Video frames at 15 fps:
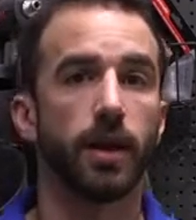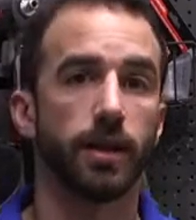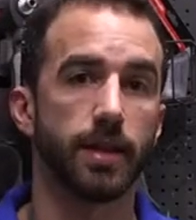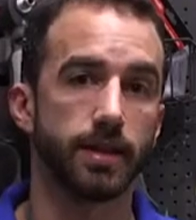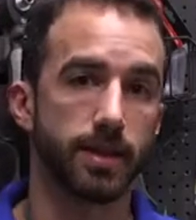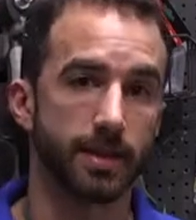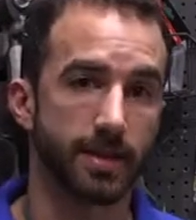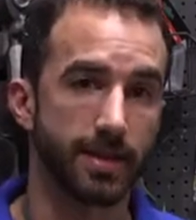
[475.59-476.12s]

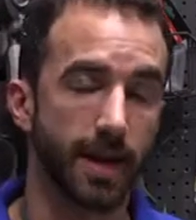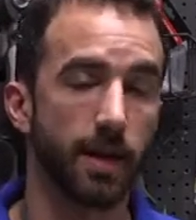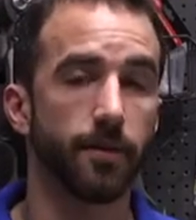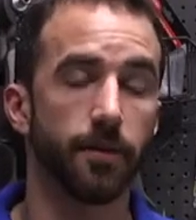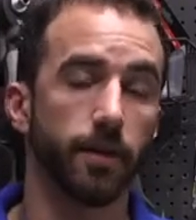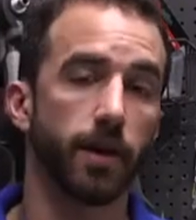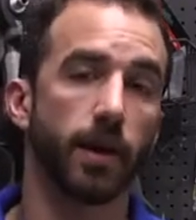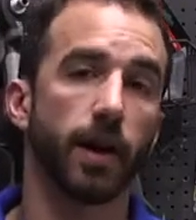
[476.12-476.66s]
This is
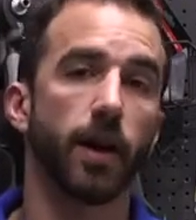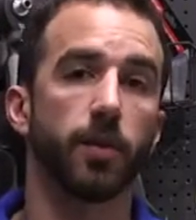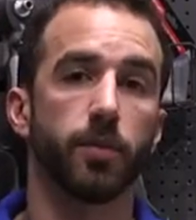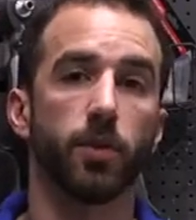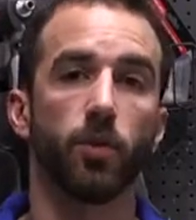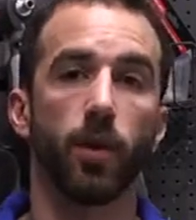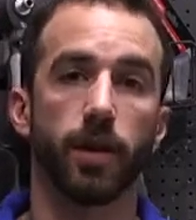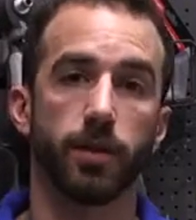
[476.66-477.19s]
definitely going to help
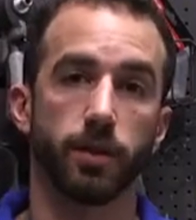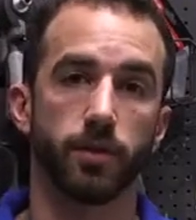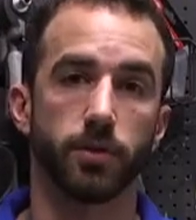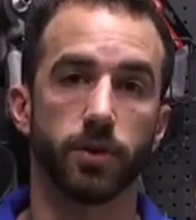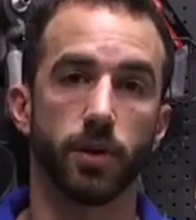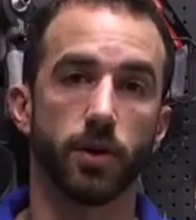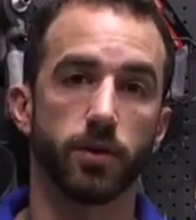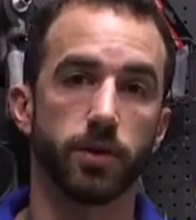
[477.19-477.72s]
you wet
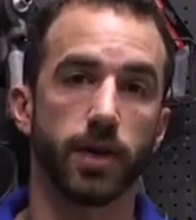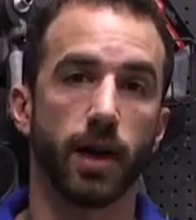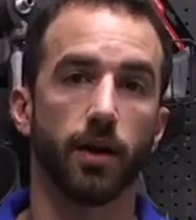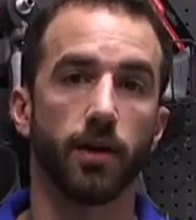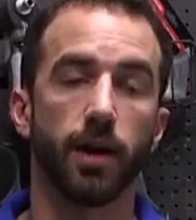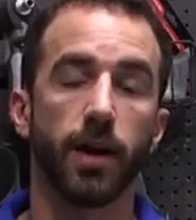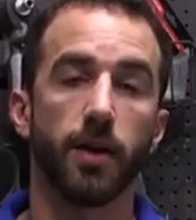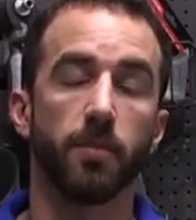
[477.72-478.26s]
those coats
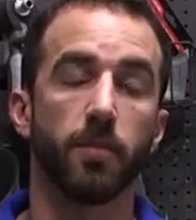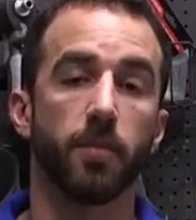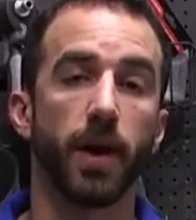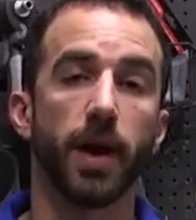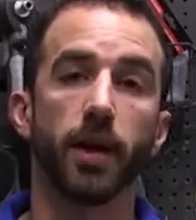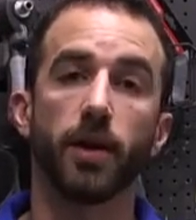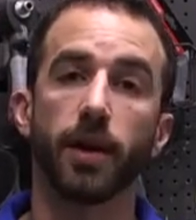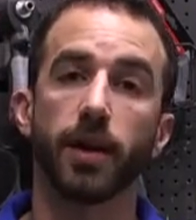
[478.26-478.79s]
out
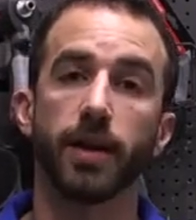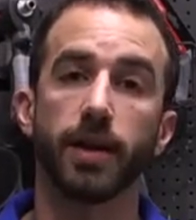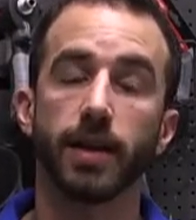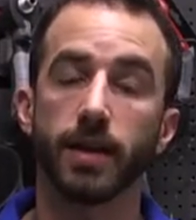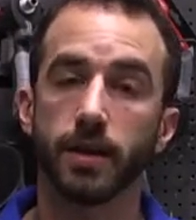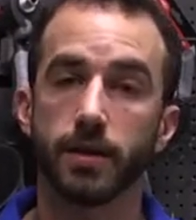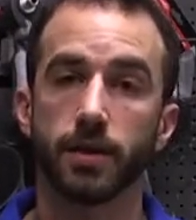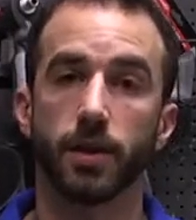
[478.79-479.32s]
better and
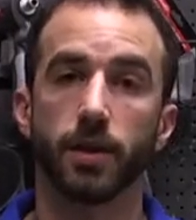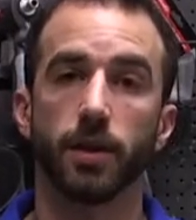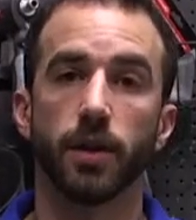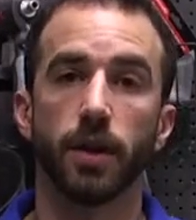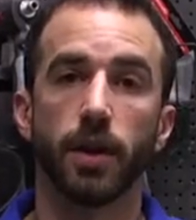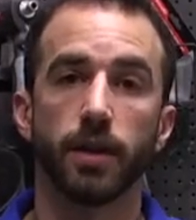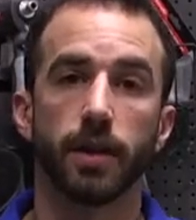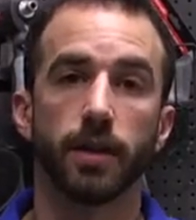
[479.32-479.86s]
easier
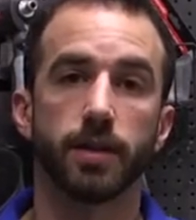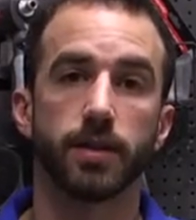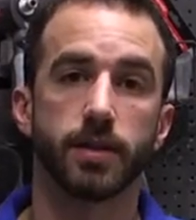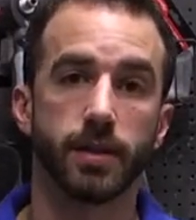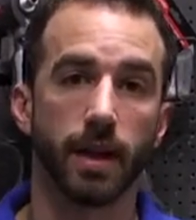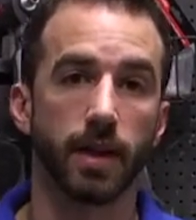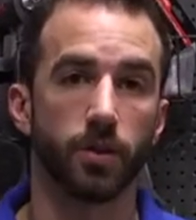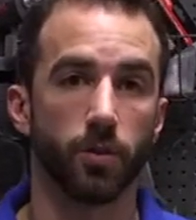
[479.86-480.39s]
than the
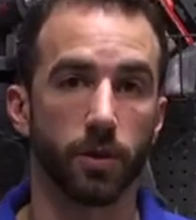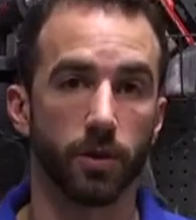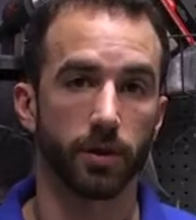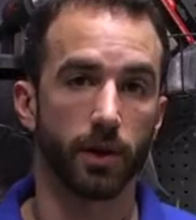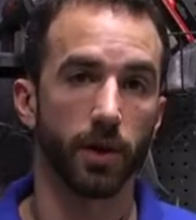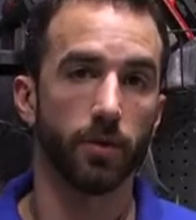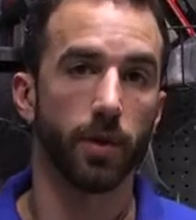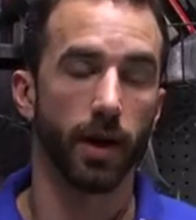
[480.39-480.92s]
Stage
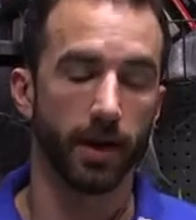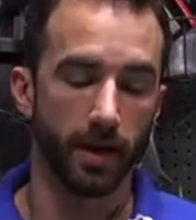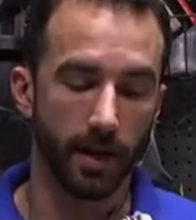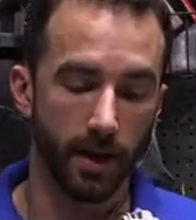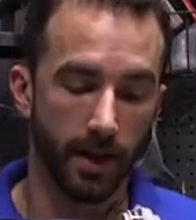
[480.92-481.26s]
turbine.